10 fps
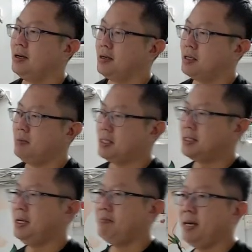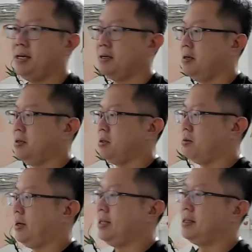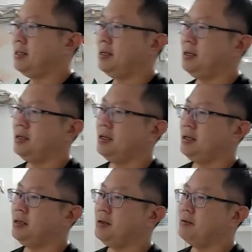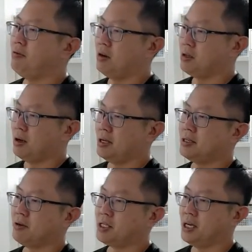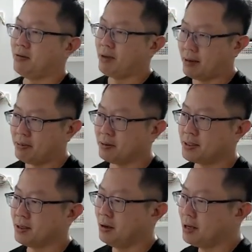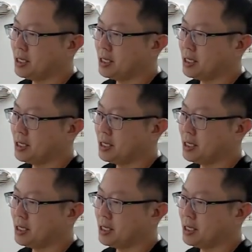So Mrs. D paid $24 for 12 apples. Okay, 12